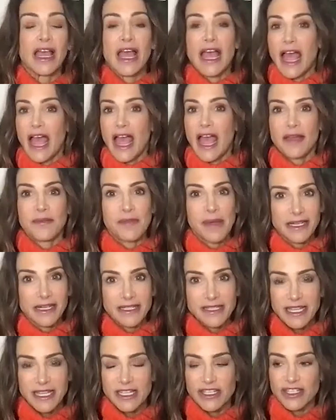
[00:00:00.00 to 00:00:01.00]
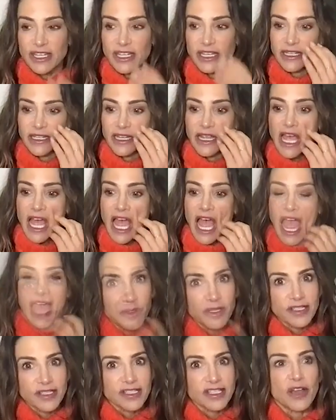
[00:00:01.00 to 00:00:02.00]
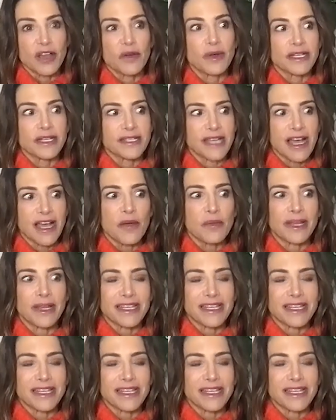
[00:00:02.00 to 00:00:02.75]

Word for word: and meditation and slowing down because